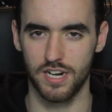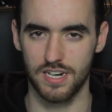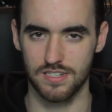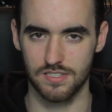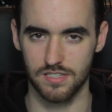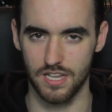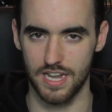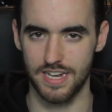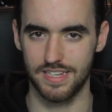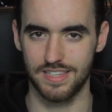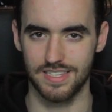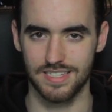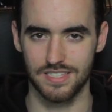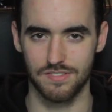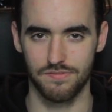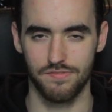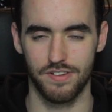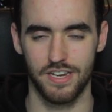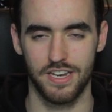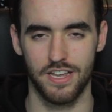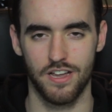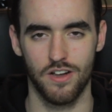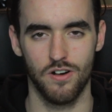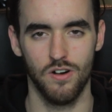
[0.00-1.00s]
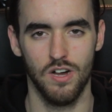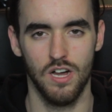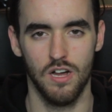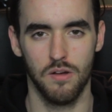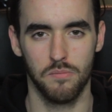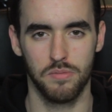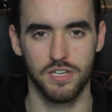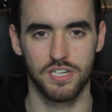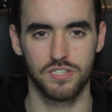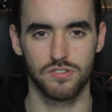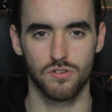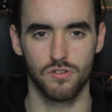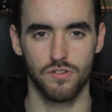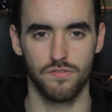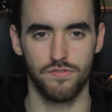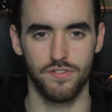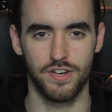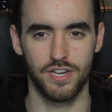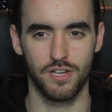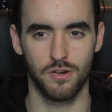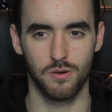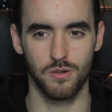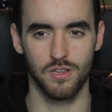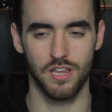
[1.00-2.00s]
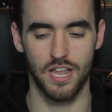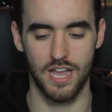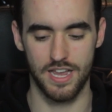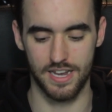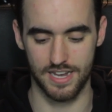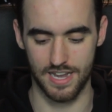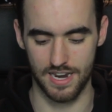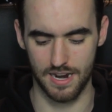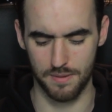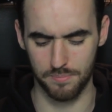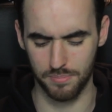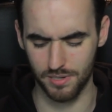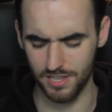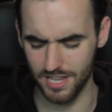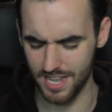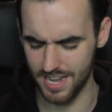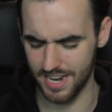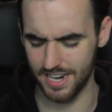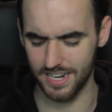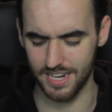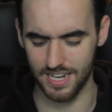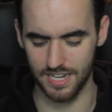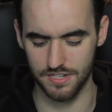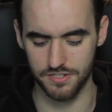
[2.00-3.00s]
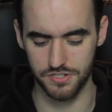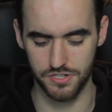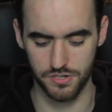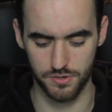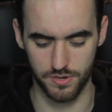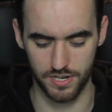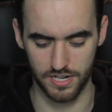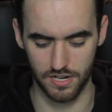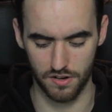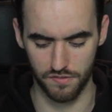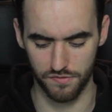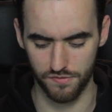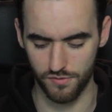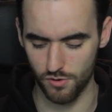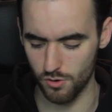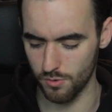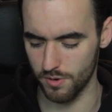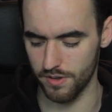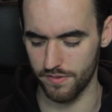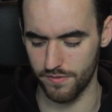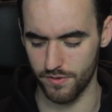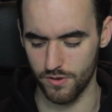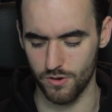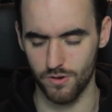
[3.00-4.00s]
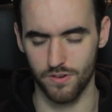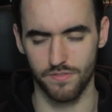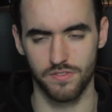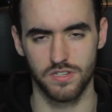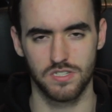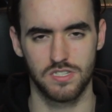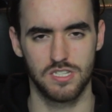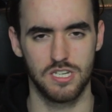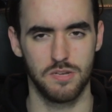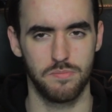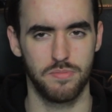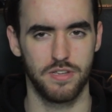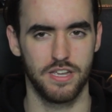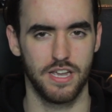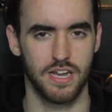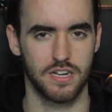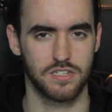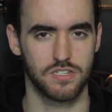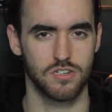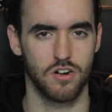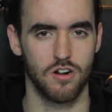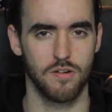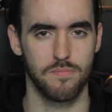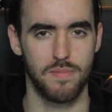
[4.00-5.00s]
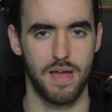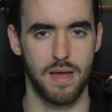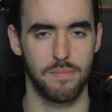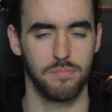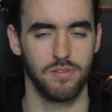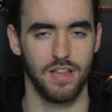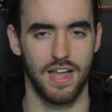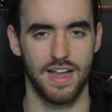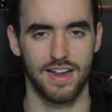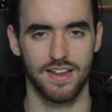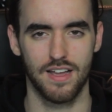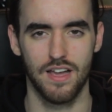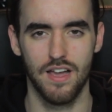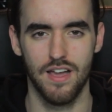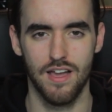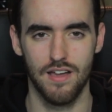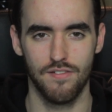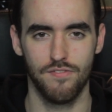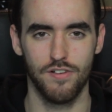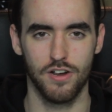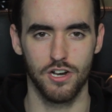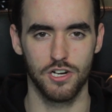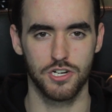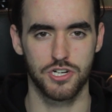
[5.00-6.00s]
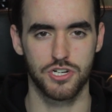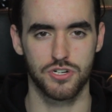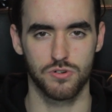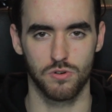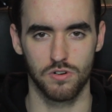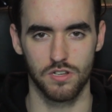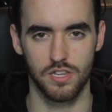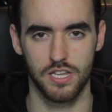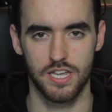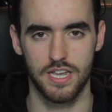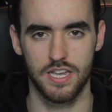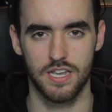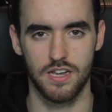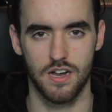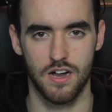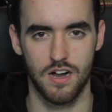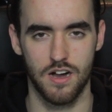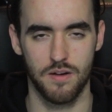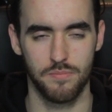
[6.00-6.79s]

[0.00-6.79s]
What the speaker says: If you guys like this video, please throw the video a like, and I'm planning on doing a full review of the cpx-r matte black very shortly.